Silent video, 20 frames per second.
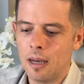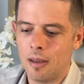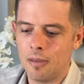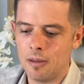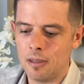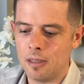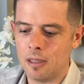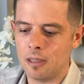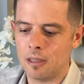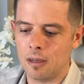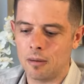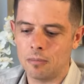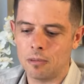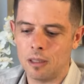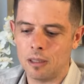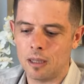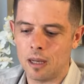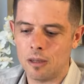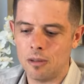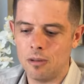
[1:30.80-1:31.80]
And this is
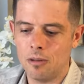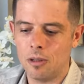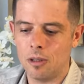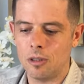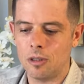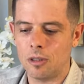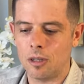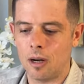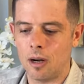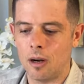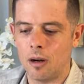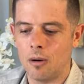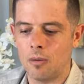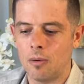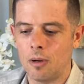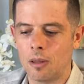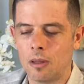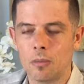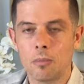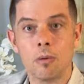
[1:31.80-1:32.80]
something that you could share
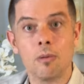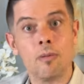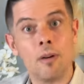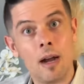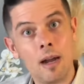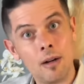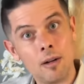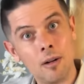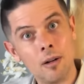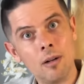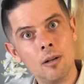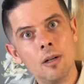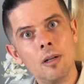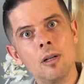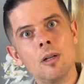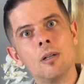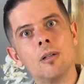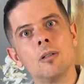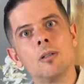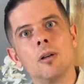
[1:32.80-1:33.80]
with a provider.
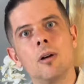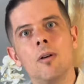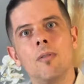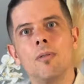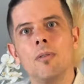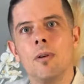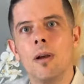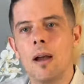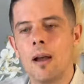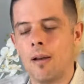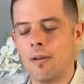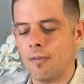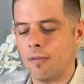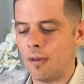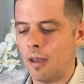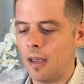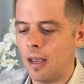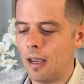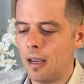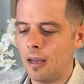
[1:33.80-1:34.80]
So if you
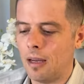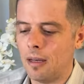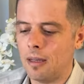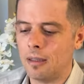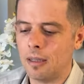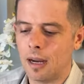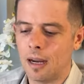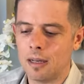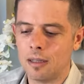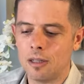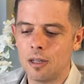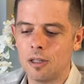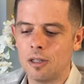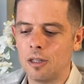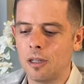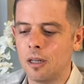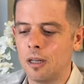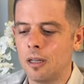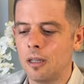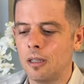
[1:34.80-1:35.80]
have a
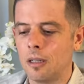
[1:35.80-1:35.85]
dietitian,